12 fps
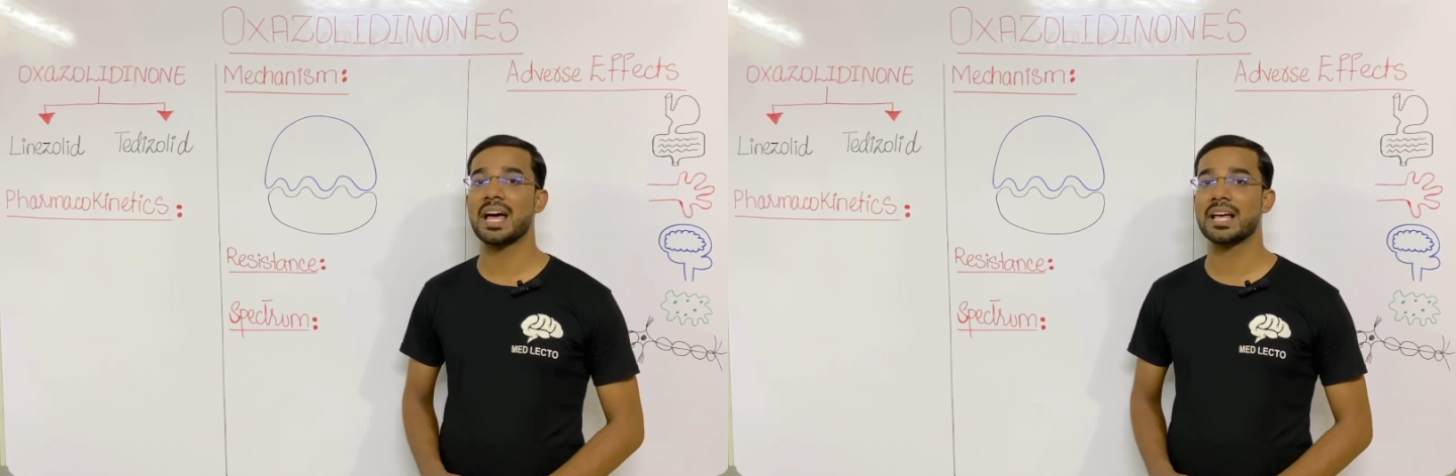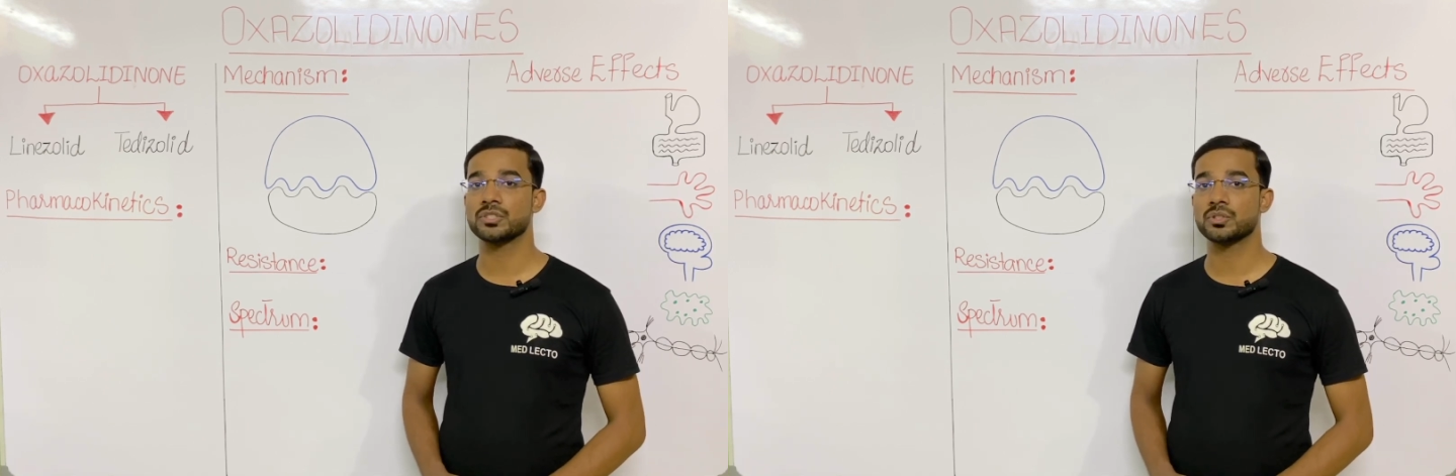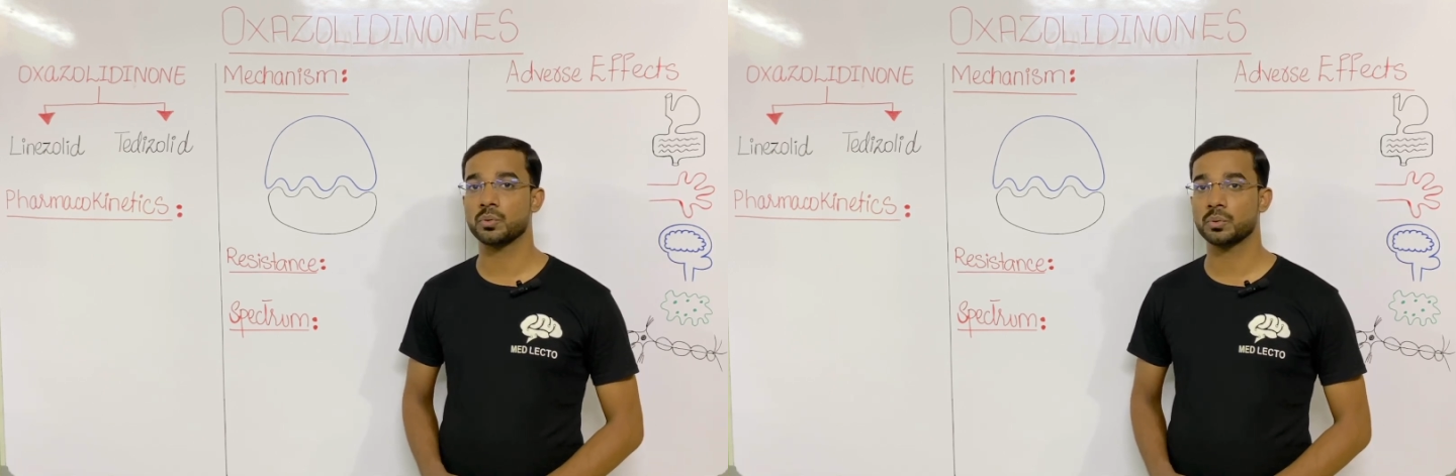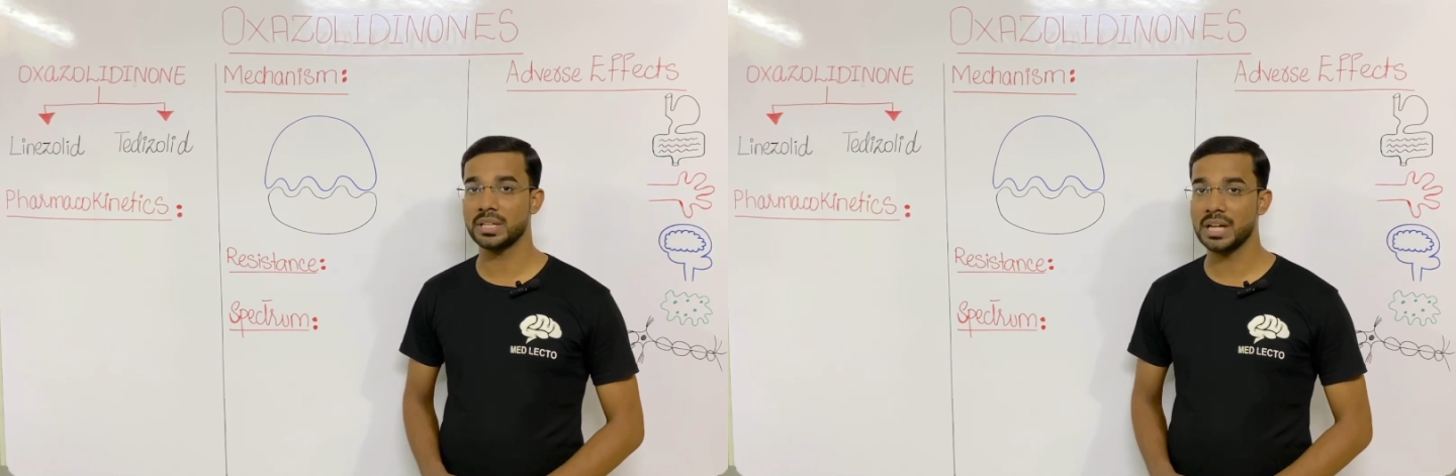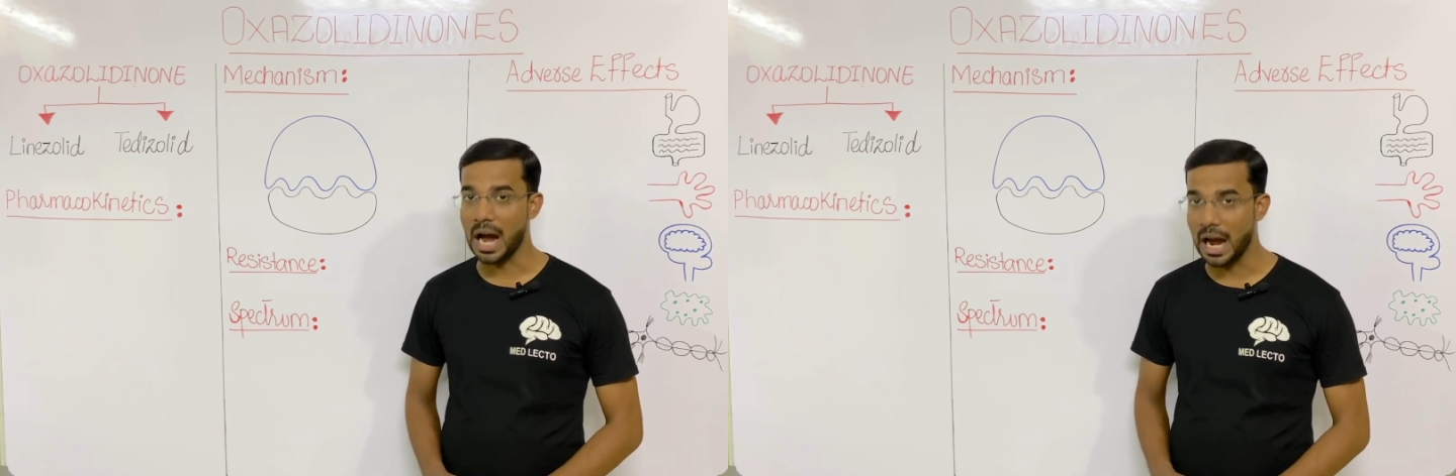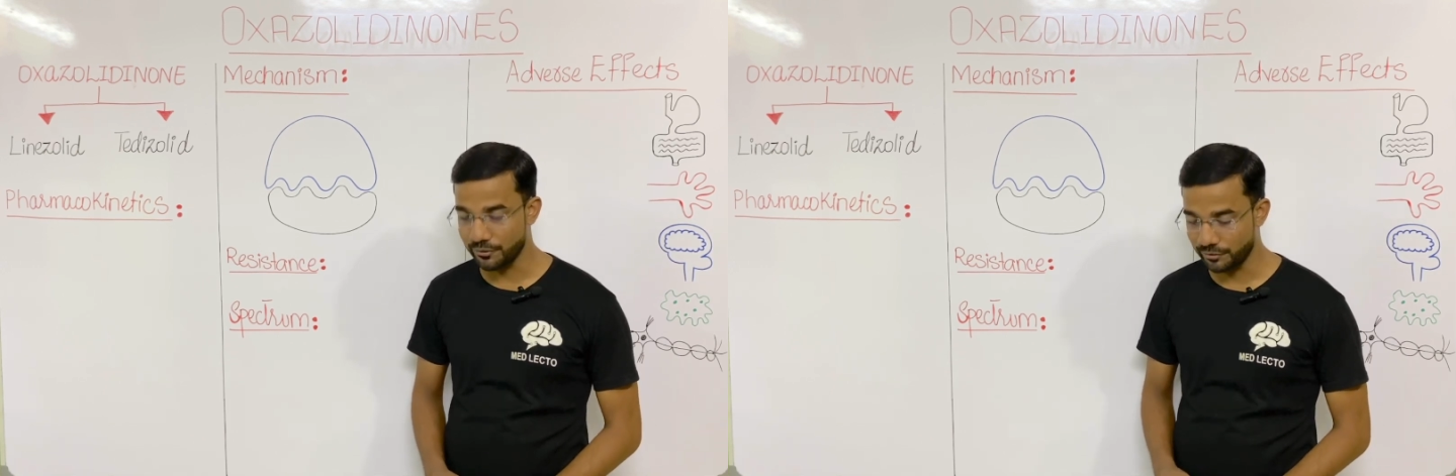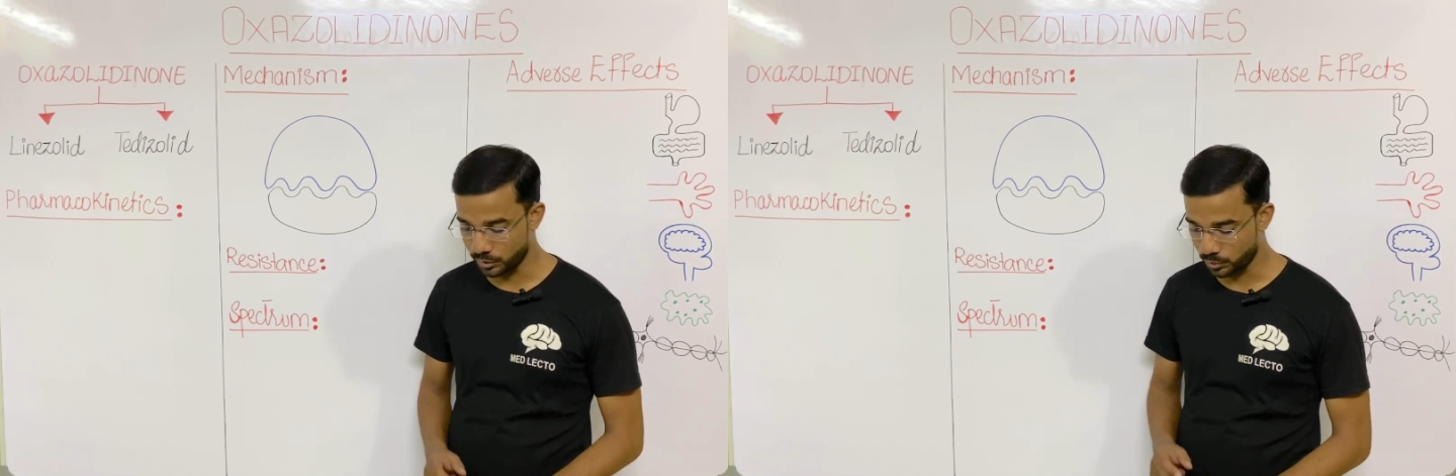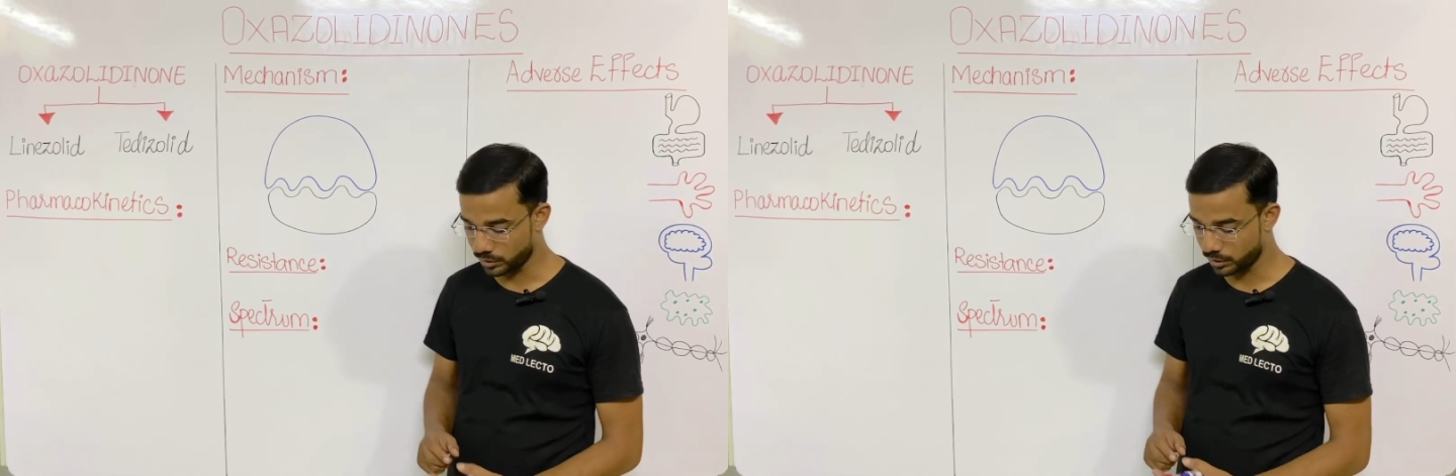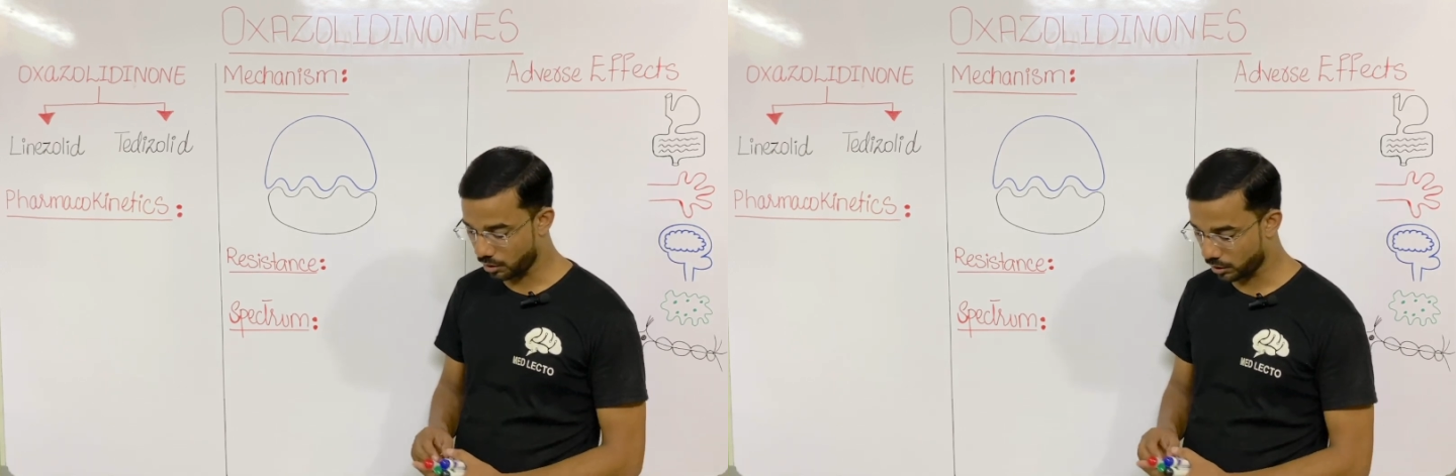as through the IV
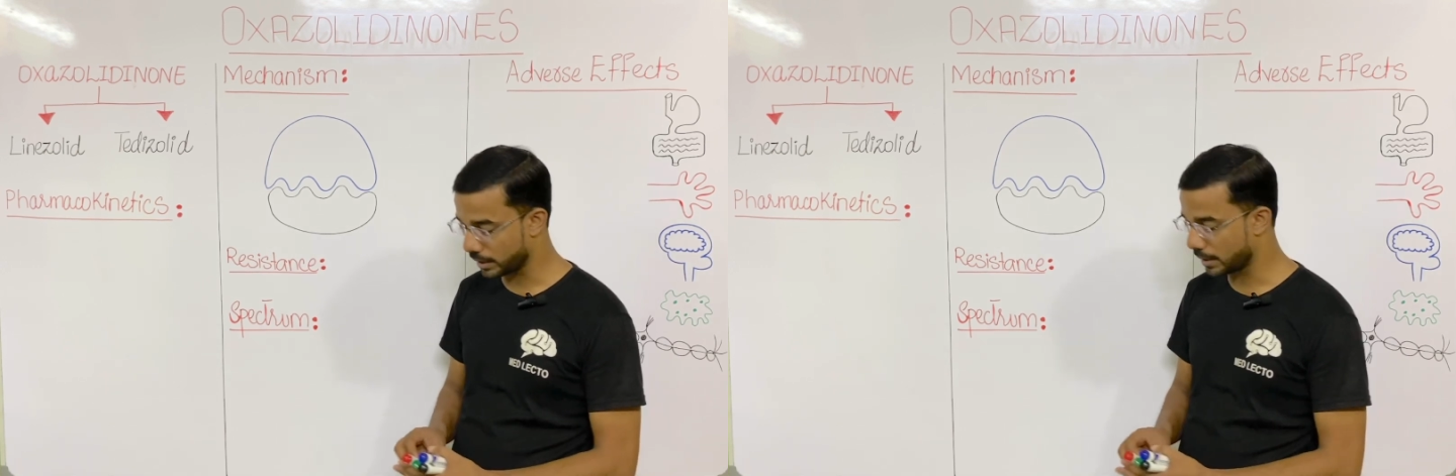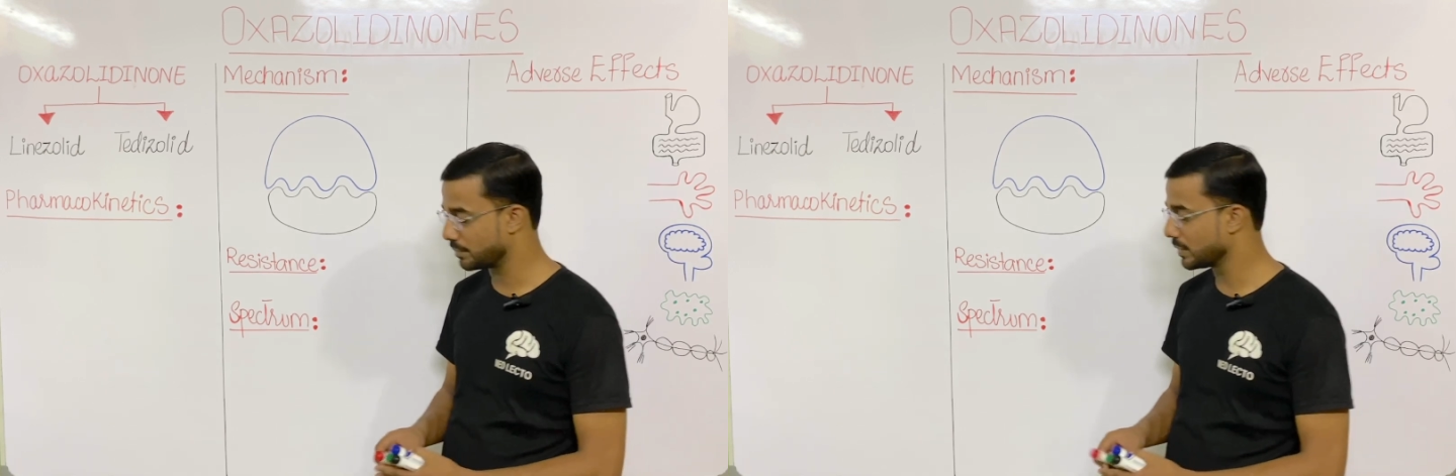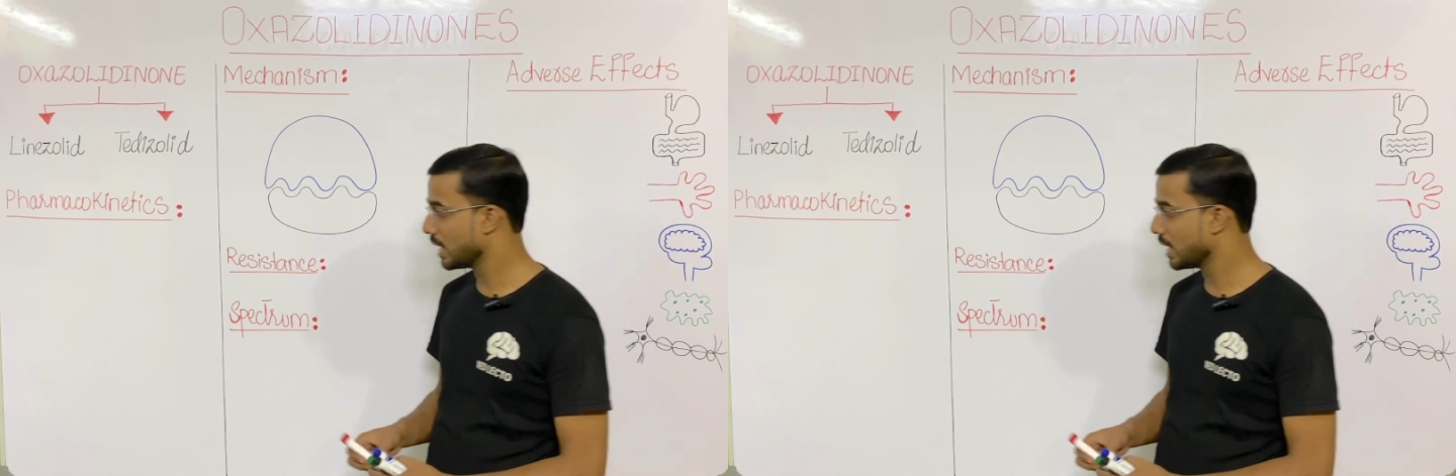route. Okay,